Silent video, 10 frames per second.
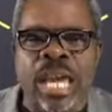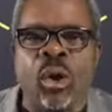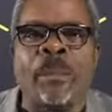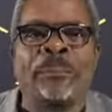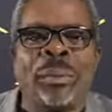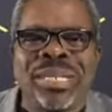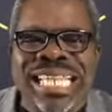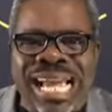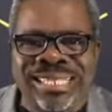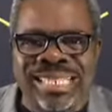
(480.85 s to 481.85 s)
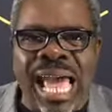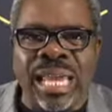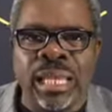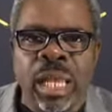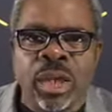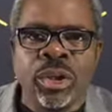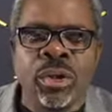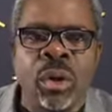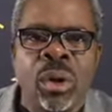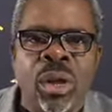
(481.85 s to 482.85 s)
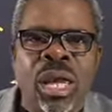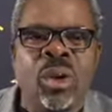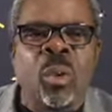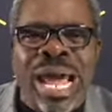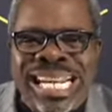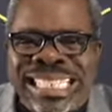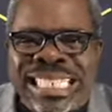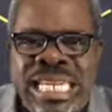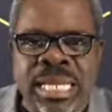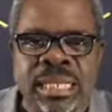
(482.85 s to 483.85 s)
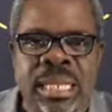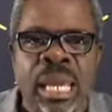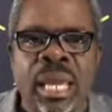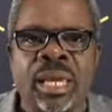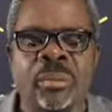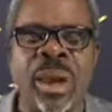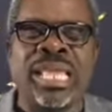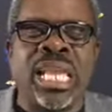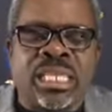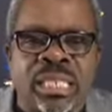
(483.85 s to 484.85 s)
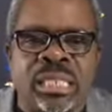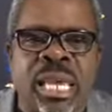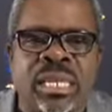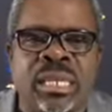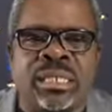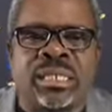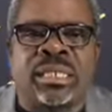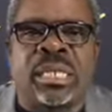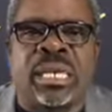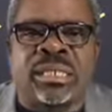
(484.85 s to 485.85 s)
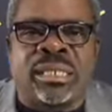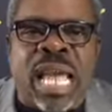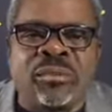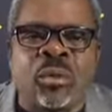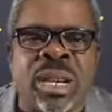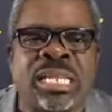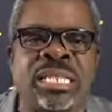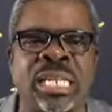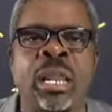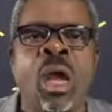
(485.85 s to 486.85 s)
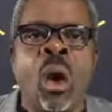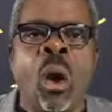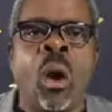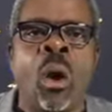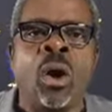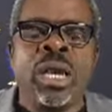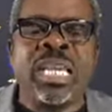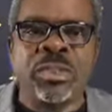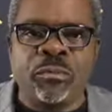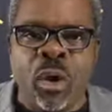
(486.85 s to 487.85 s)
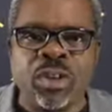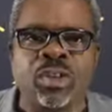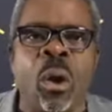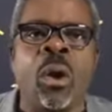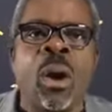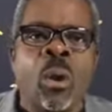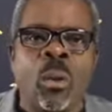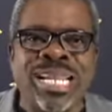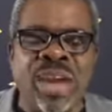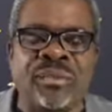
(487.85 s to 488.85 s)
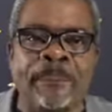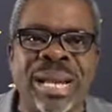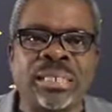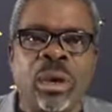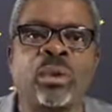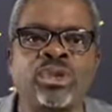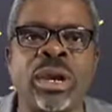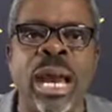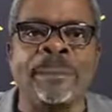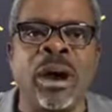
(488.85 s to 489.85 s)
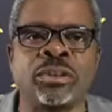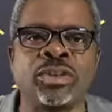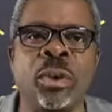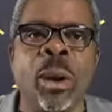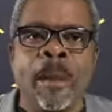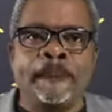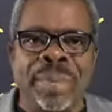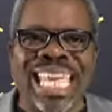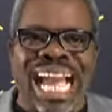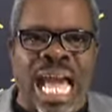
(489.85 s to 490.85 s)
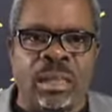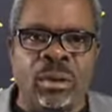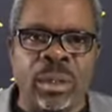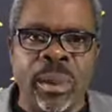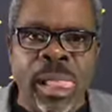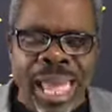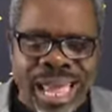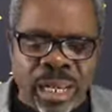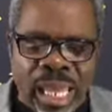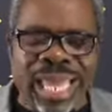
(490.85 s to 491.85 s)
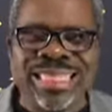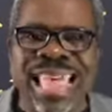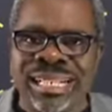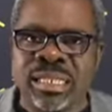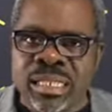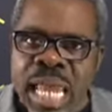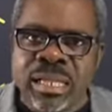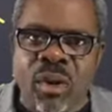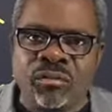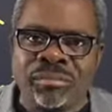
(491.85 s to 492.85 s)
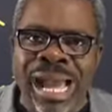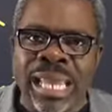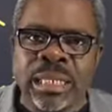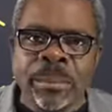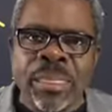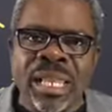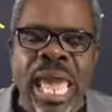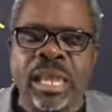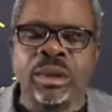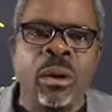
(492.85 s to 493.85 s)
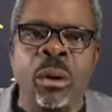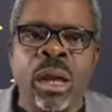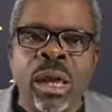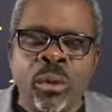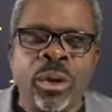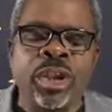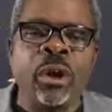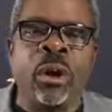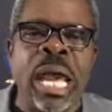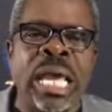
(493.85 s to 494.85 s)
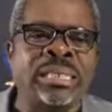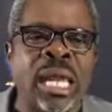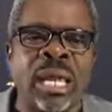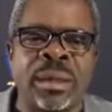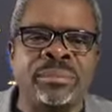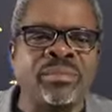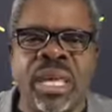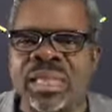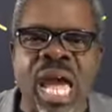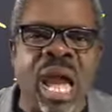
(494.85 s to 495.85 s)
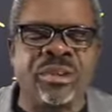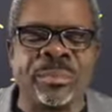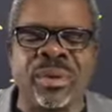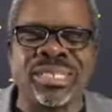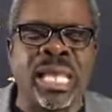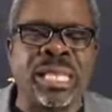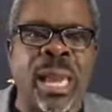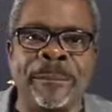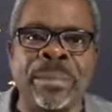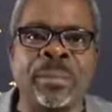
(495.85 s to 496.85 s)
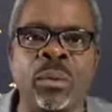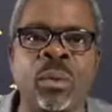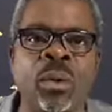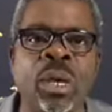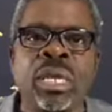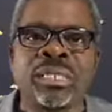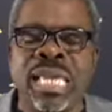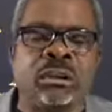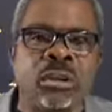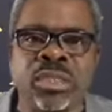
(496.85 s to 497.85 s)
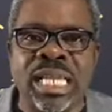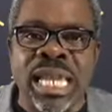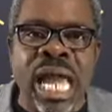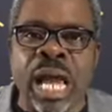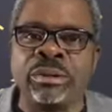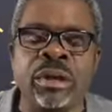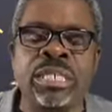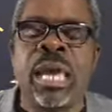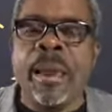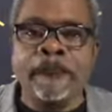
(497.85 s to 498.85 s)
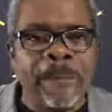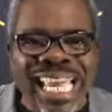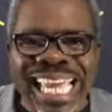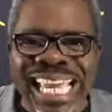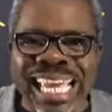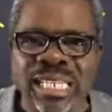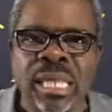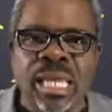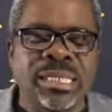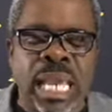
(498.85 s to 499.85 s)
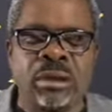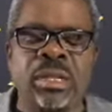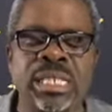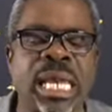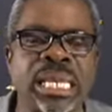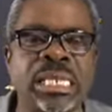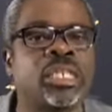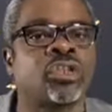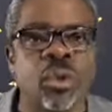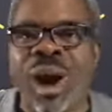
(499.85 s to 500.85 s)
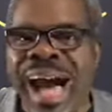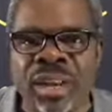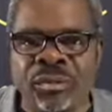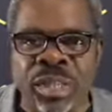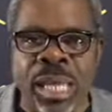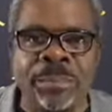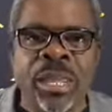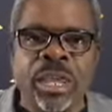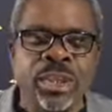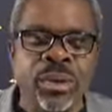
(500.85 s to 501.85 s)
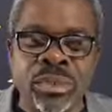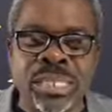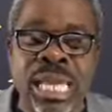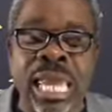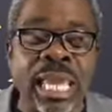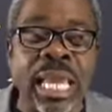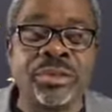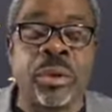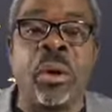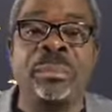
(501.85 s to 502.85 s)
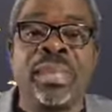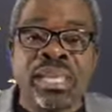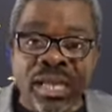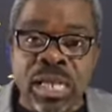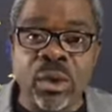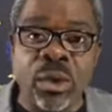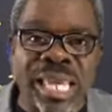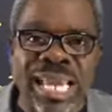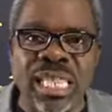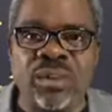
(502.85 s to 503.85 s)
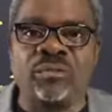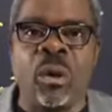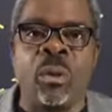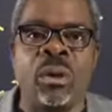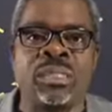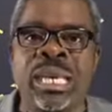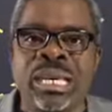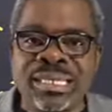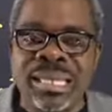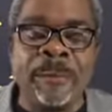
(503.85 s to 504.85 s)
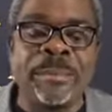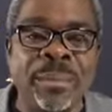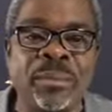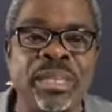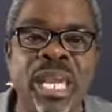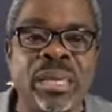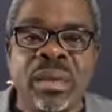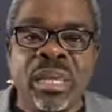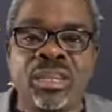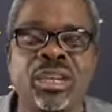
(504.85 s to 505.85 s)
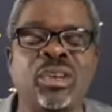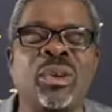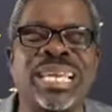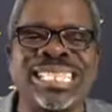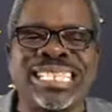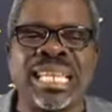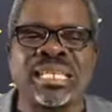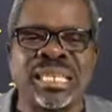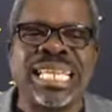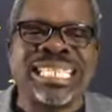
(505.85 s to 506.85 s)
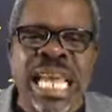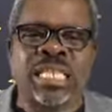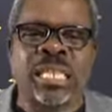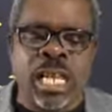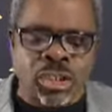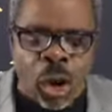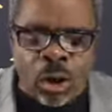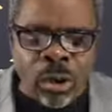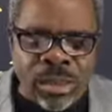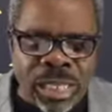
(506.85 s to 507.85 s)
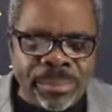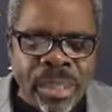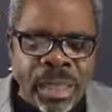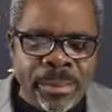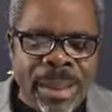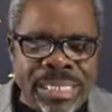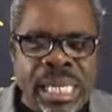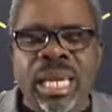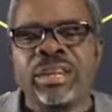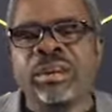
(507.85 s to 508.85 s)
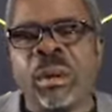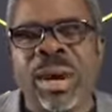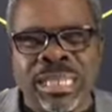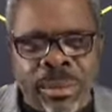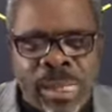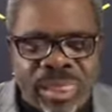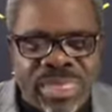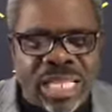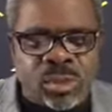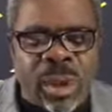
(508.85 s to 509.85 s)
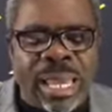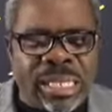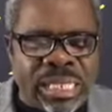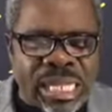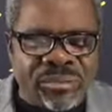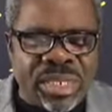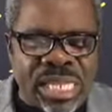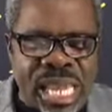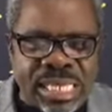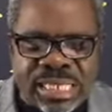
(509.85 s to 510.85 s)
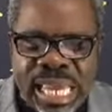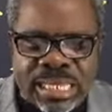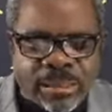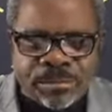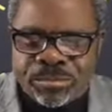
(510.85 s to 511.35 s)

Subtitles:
or put aside, you know, quarantined, whether it's self-quarantined or it's forced or whatever, but we're talking about you being alone. And in that state of mind, like, you know, we know, and there are reports that there are people who psychologically are not making it. Psychologically, it is too hard for them, you know, staying at home, looking at the four walls. Some people, it takes a toll on them. But you know what? That's why David here, he says,